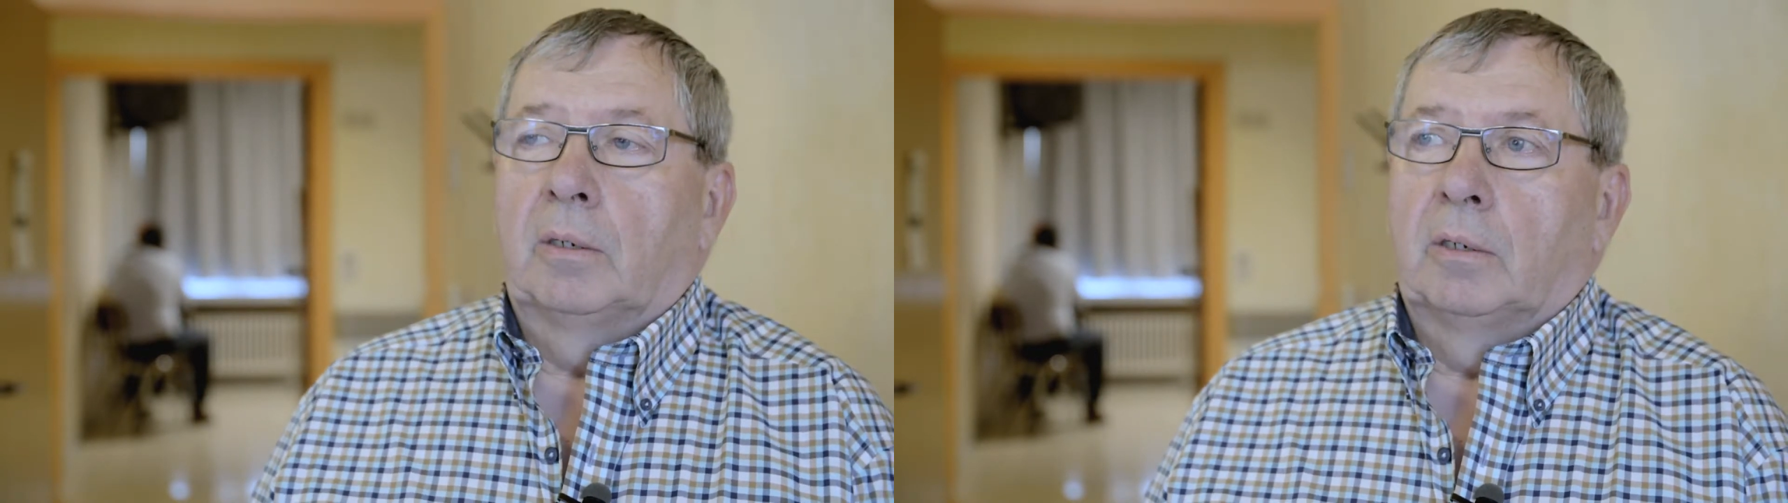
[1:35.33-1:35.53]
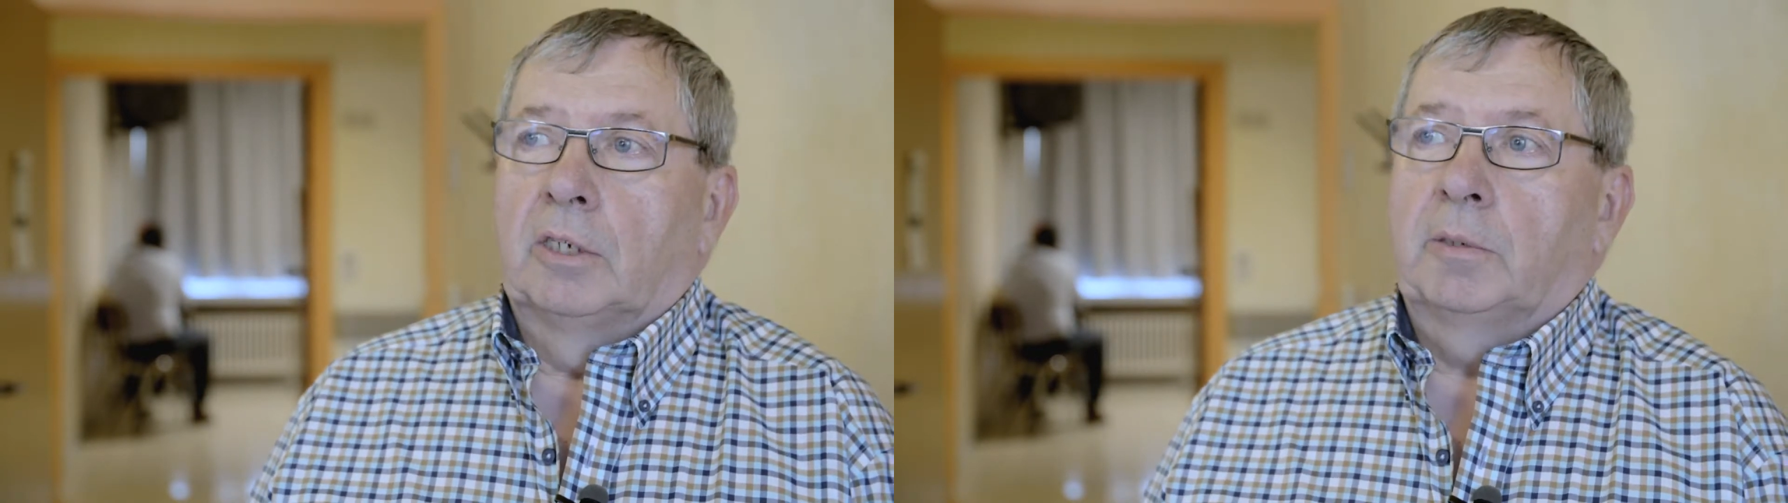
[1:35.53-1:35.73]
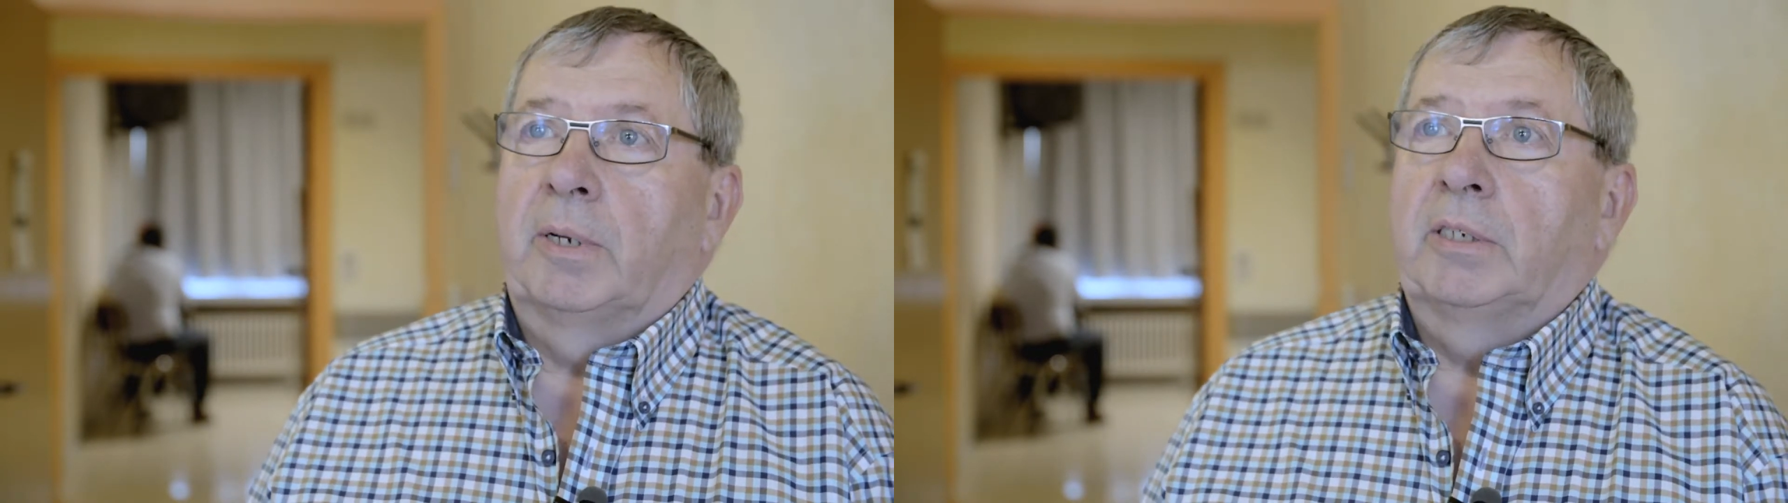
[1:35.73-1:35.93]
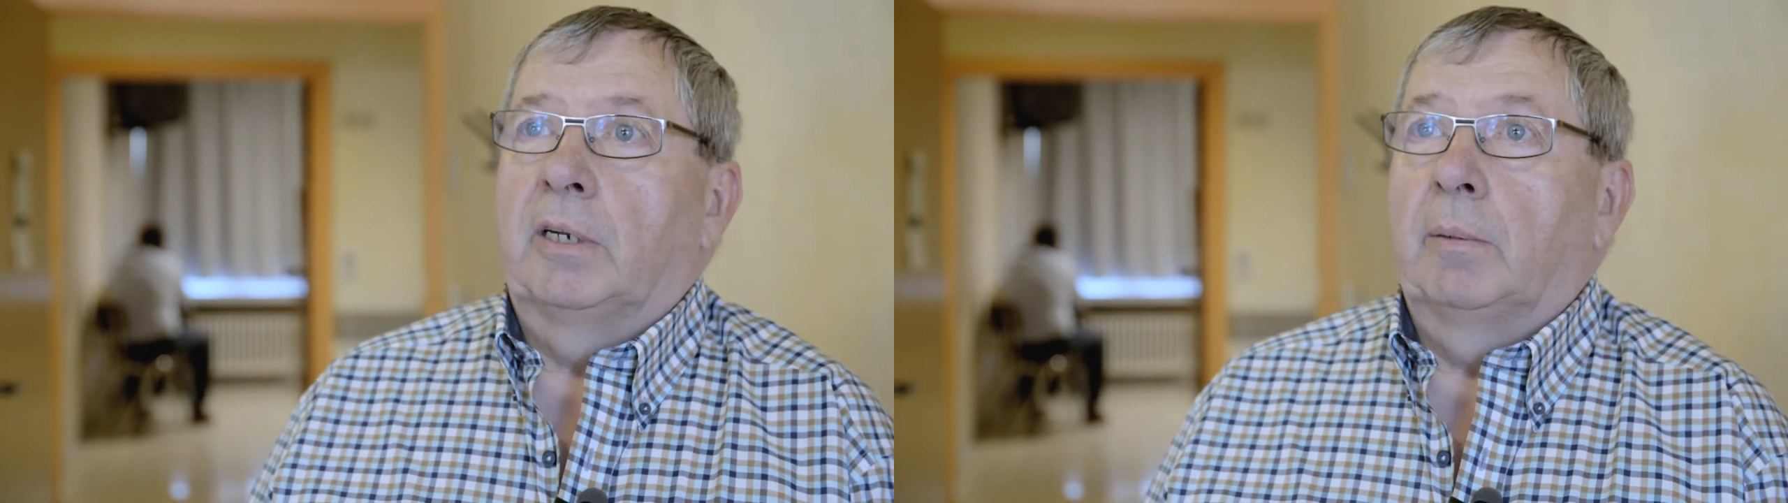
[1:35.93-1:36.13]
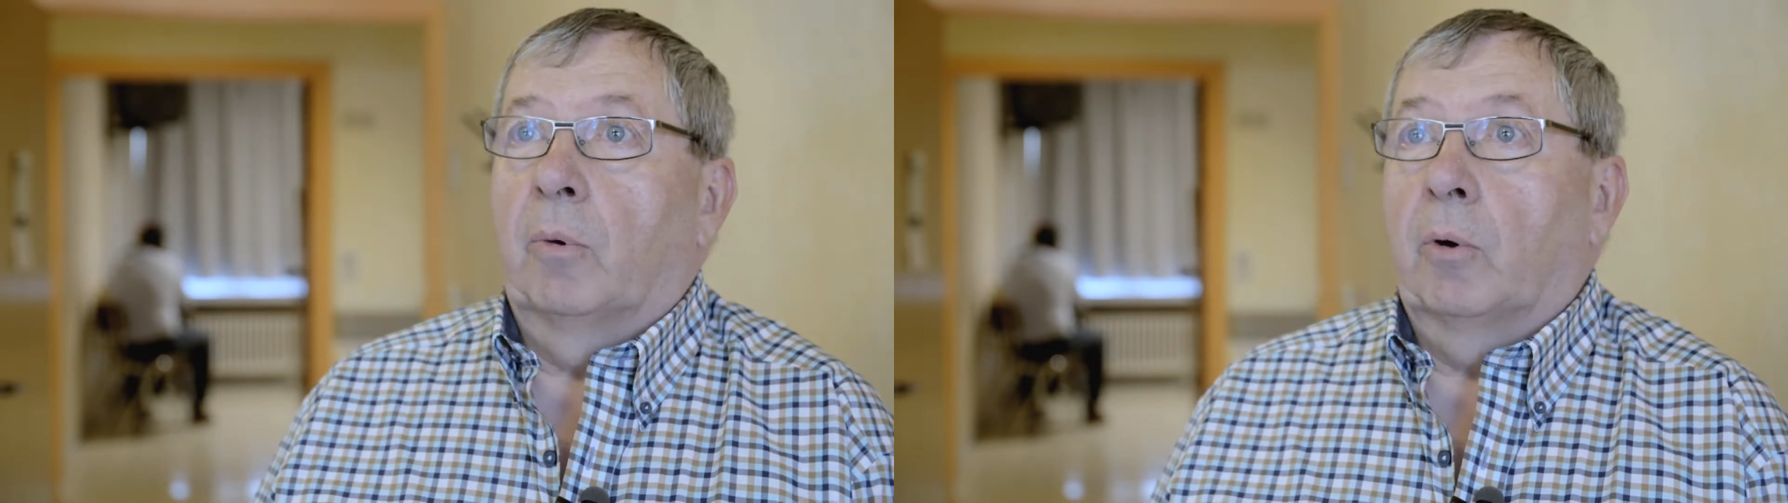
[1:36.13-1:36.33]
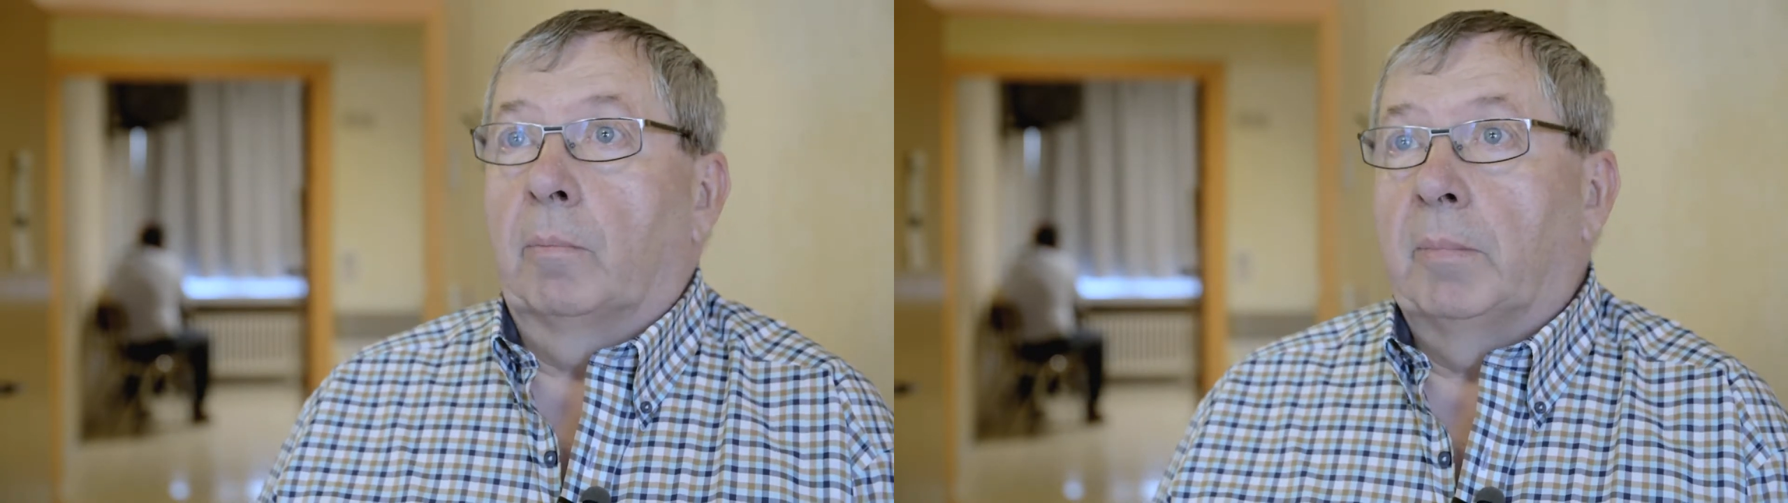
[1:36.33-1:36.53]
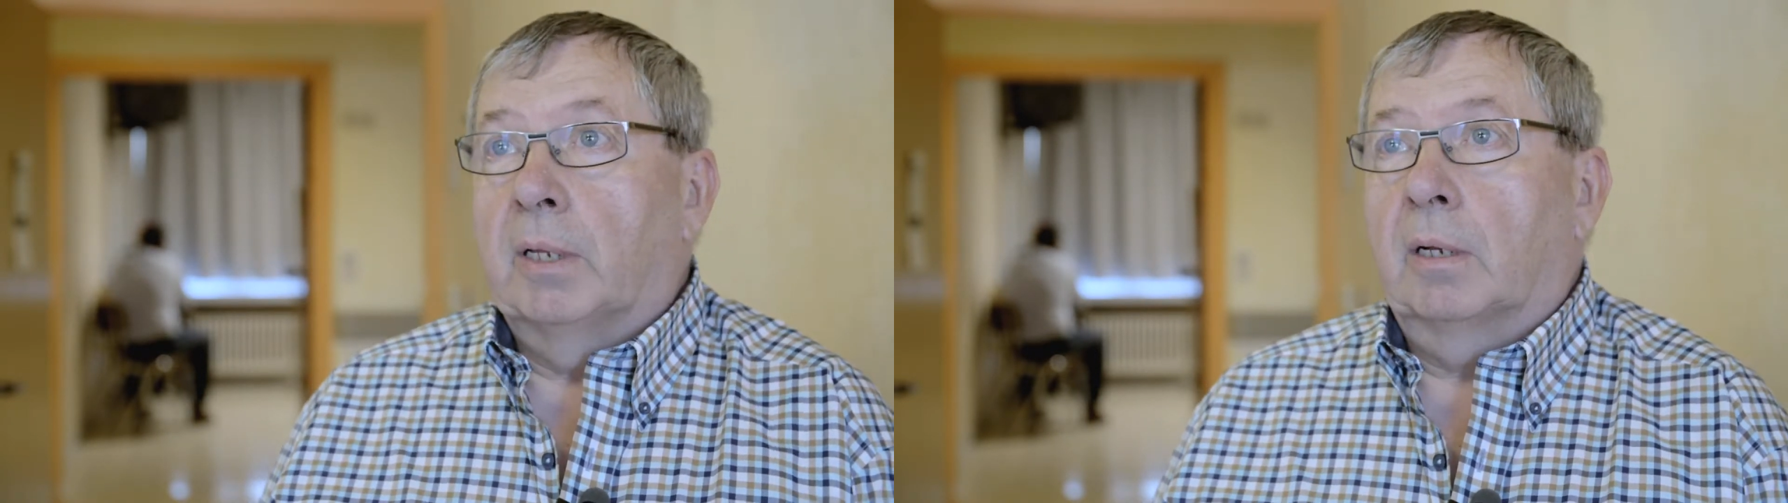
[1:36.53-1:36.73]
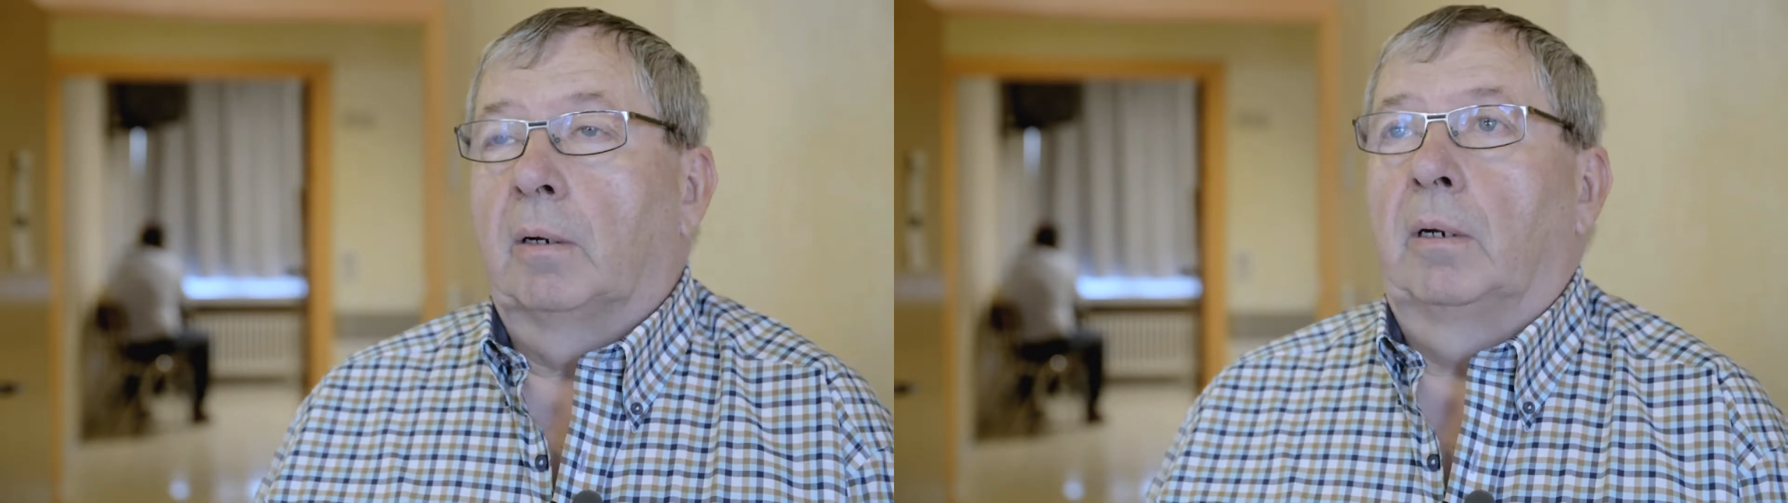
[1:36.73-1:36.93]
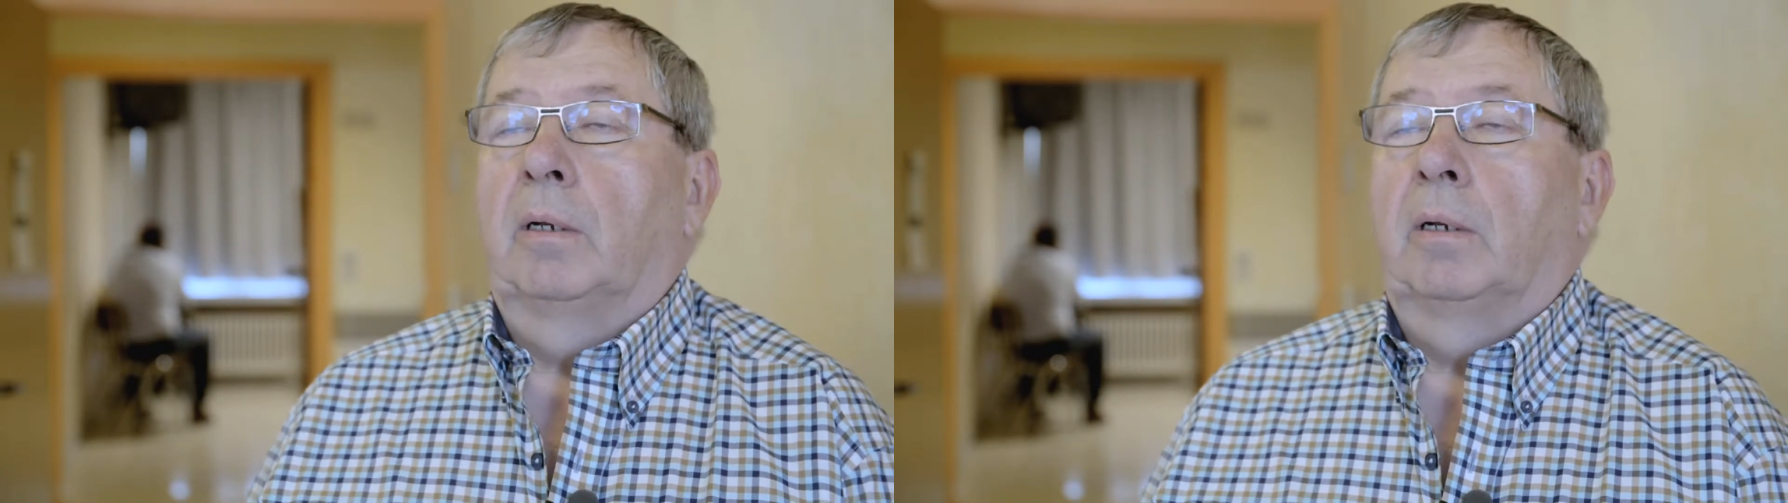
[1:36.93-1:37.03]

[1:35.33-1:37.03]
uh, especially more medical